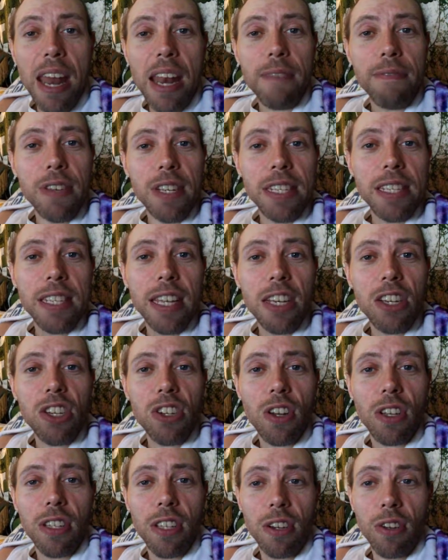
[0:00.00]

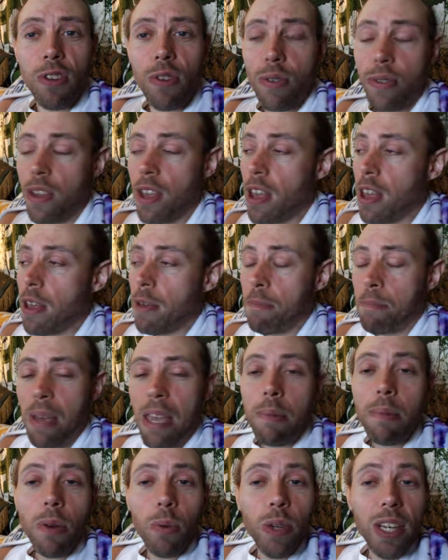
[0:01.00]
manifestation on the earth?
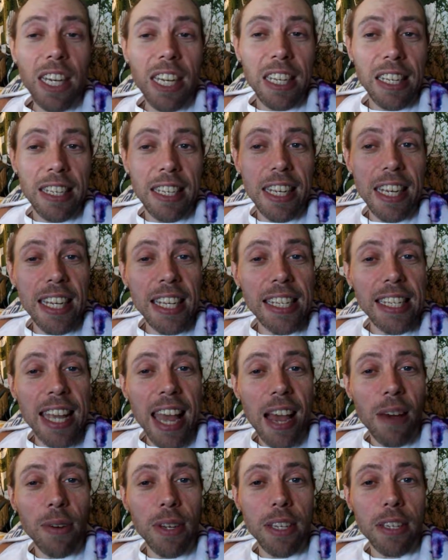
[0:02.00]
Maybe we need to dig
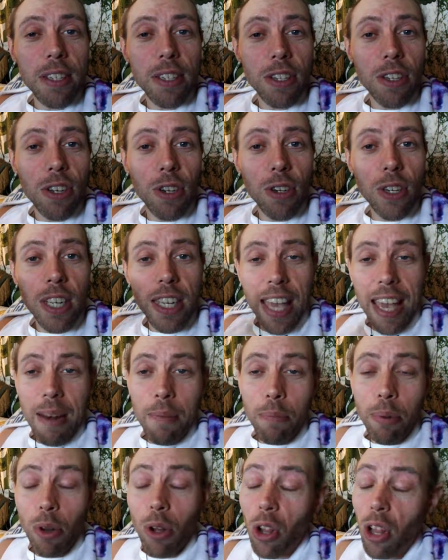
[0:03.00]
down into the dirt
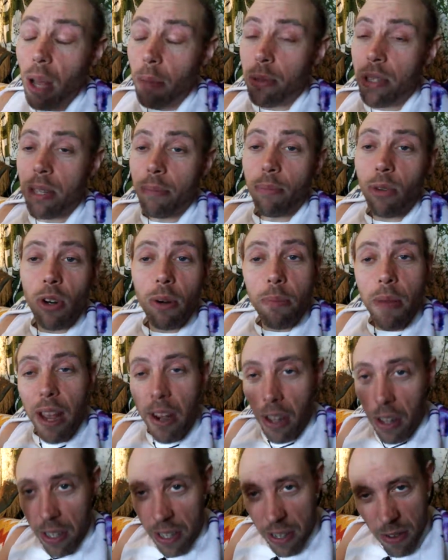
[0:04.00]
again, pull up some more
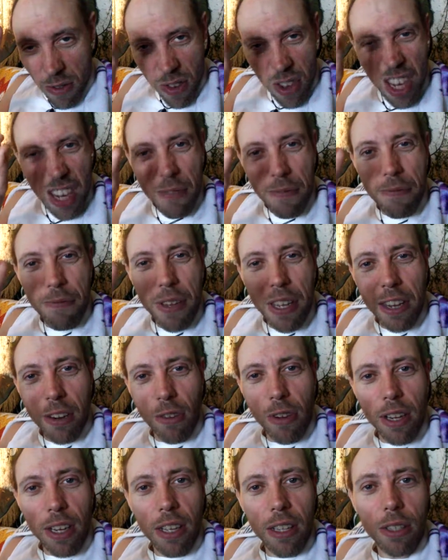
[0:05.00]
metal, and
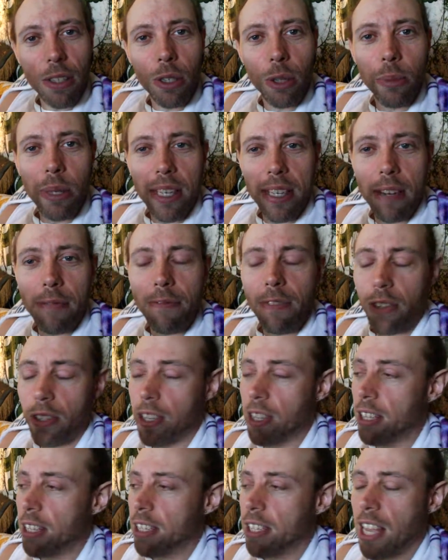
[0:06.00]
configure it a little bit
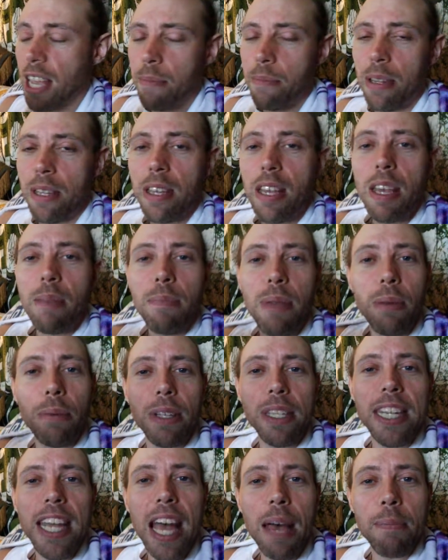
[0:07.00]
differently this time to be
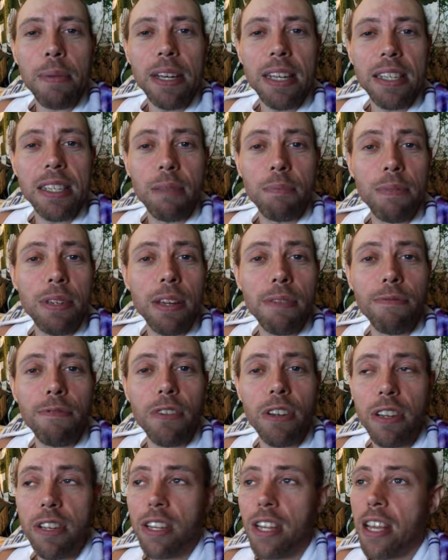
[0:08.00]
able to tap into some
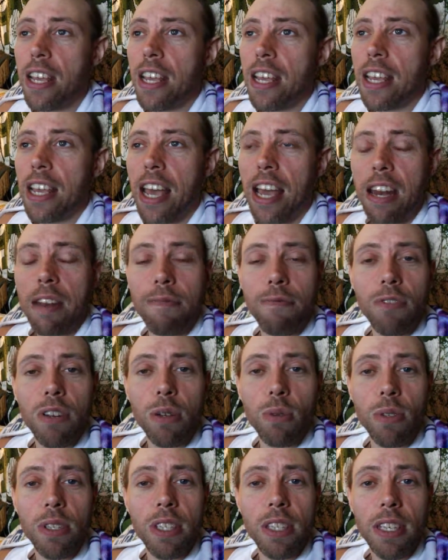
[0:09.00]
different kind of
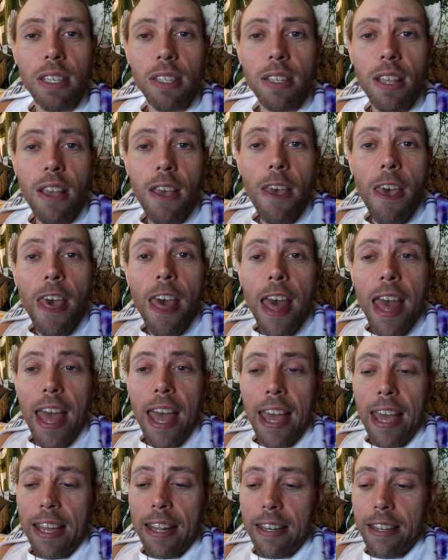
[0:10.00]
frequencies.
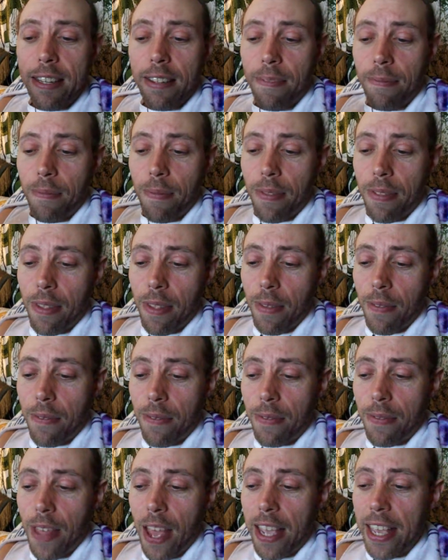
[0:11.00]
And
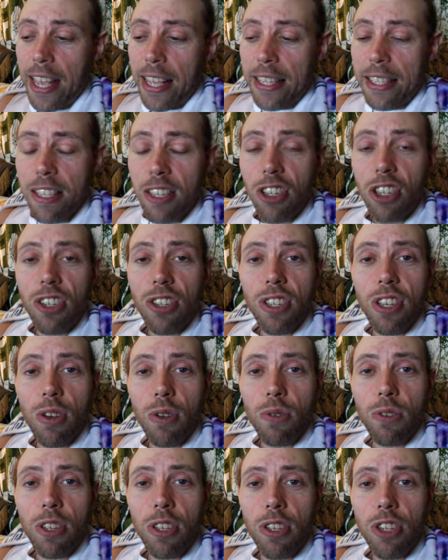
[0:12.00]
I guess this just
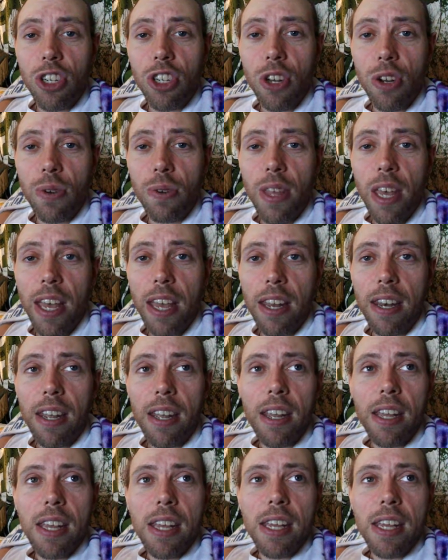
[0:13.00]
goes to show that